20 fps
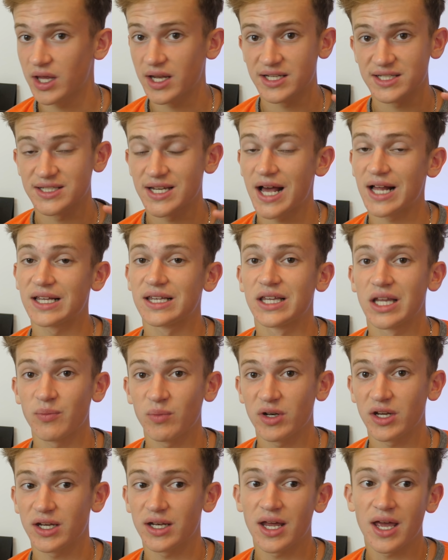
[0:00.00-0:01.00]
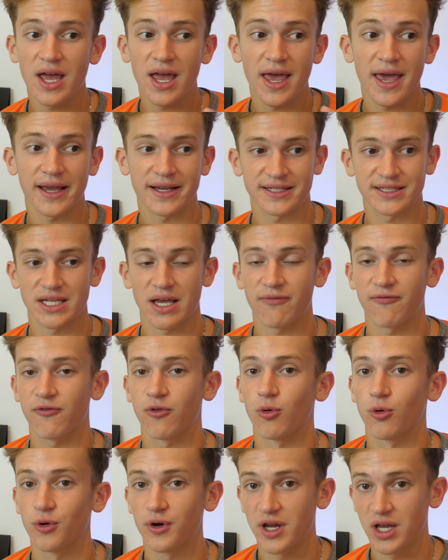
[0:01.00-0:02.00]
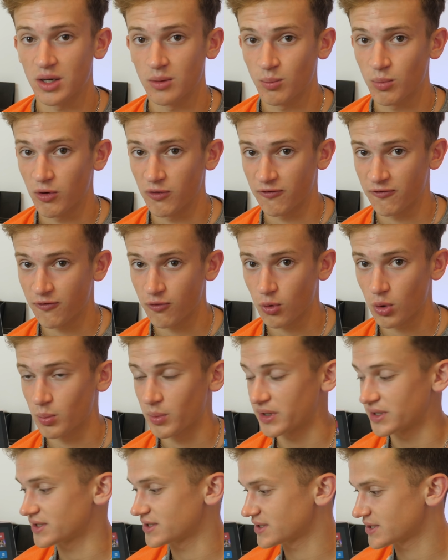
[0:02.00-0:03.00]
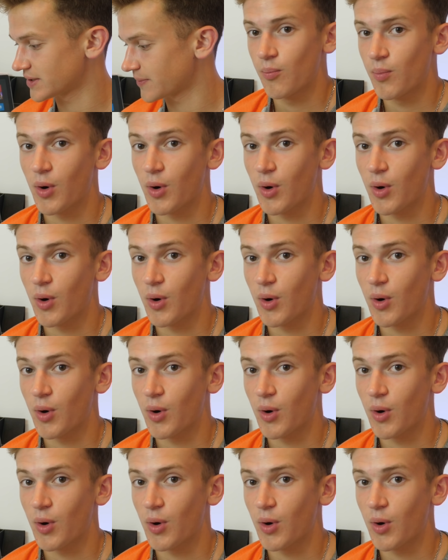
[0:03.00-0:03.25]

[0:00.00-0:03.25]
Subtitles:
It is not limited except for in performance.